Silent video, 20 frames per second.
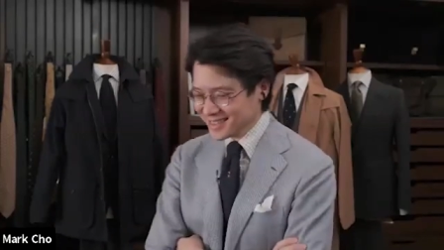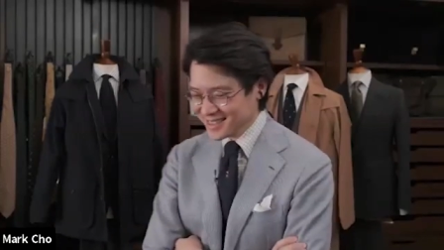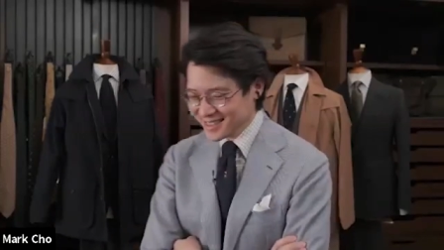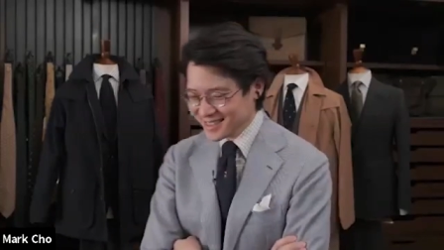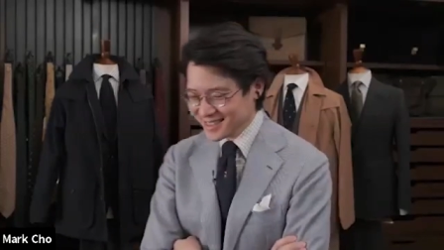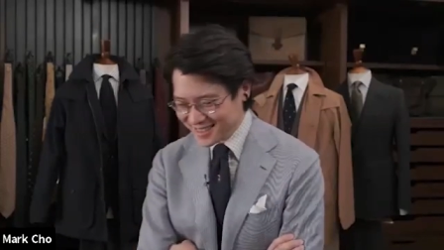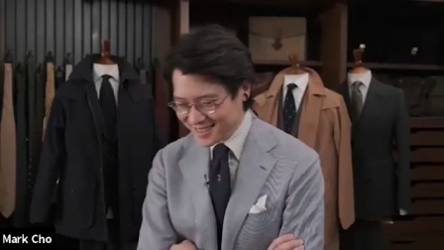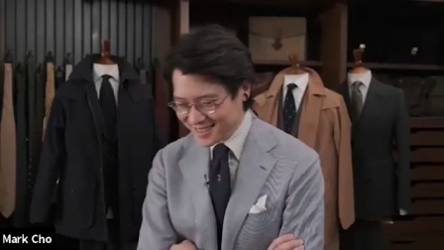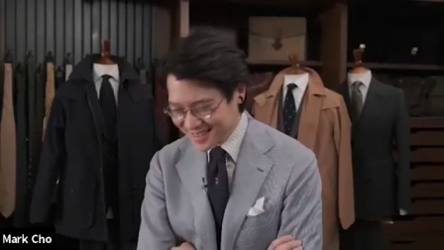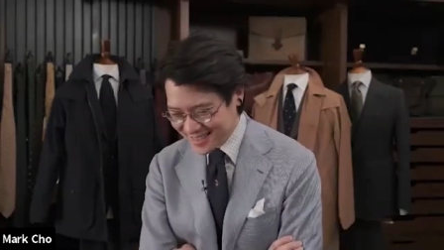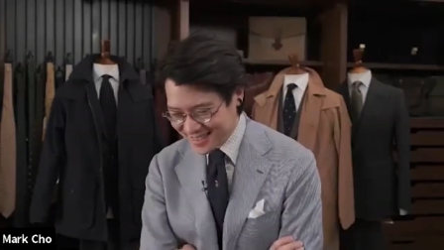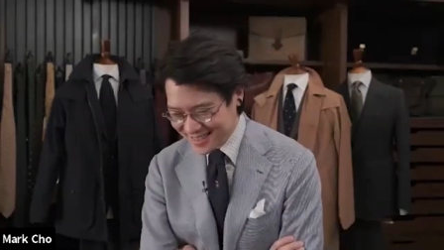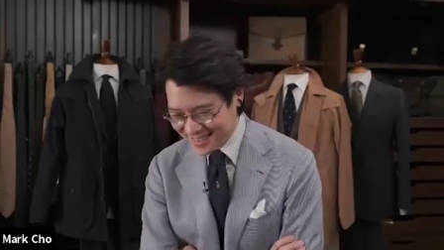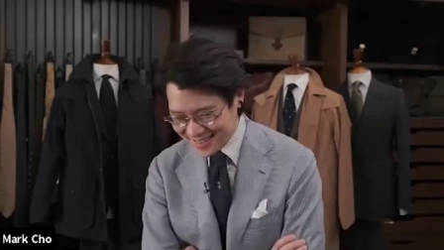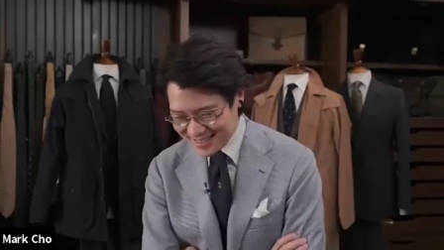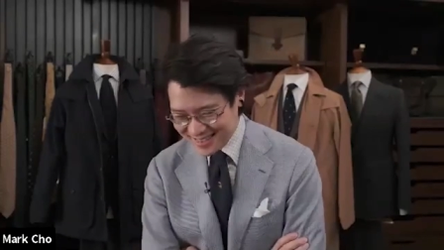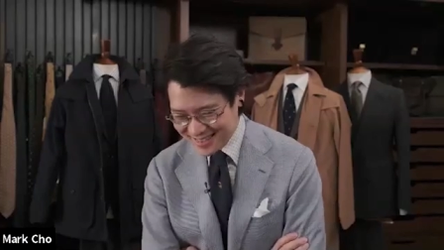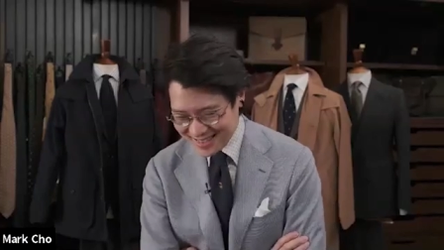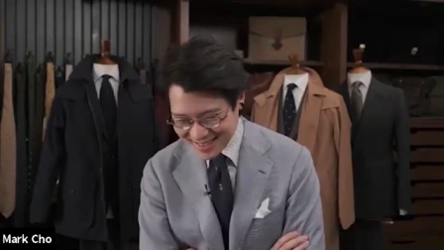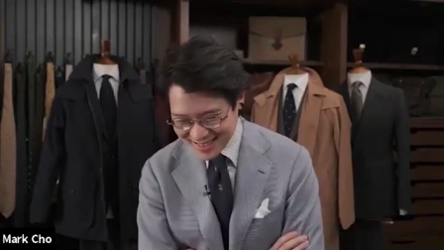So,
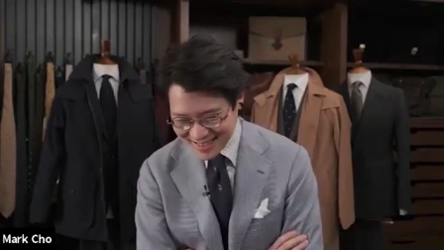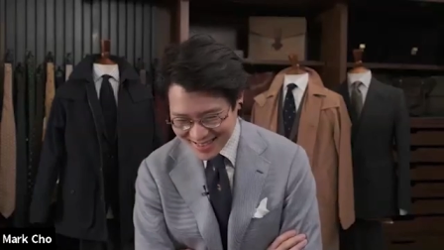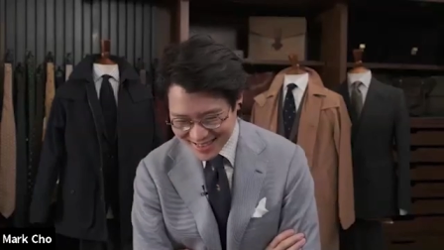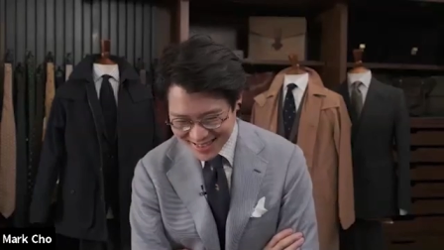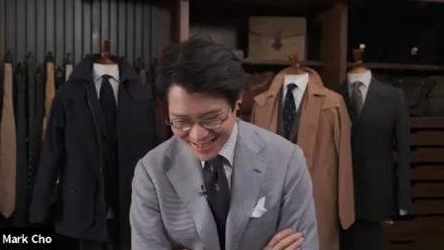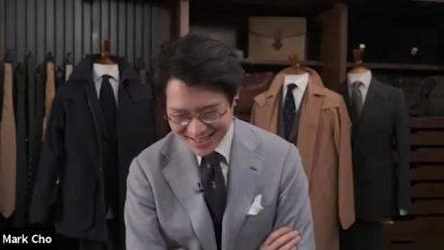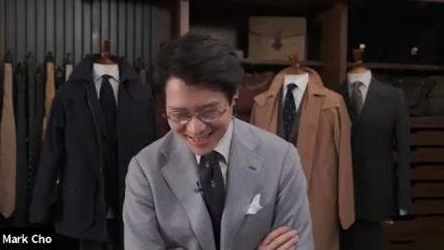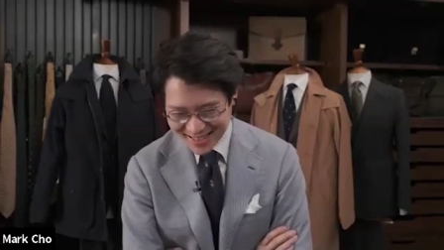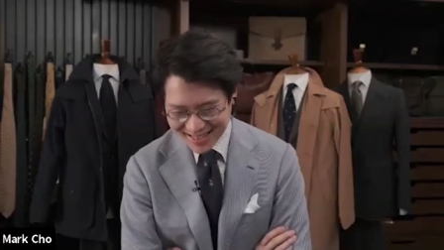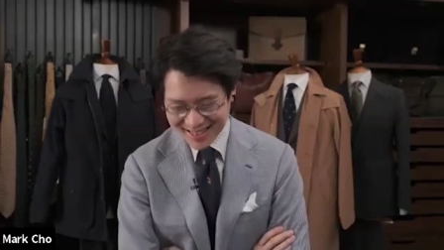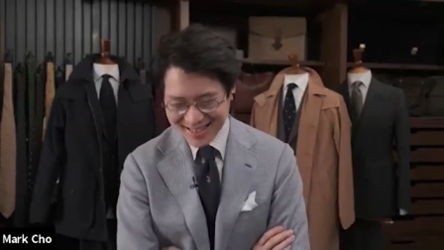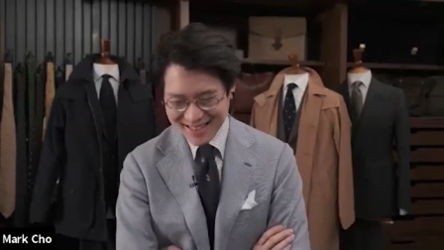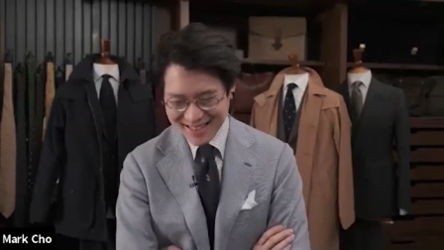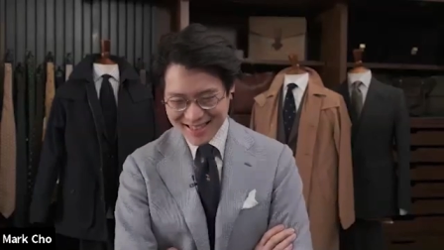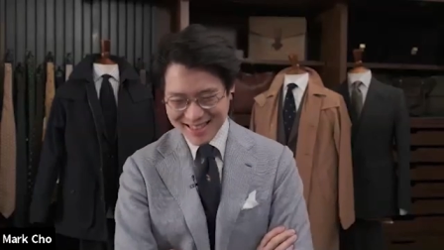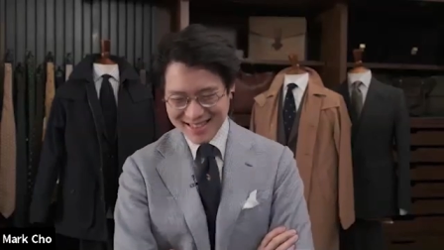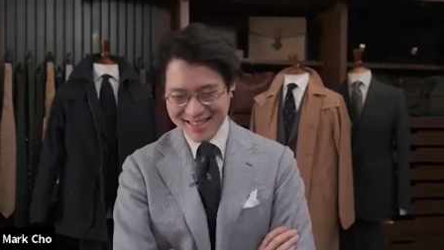so, you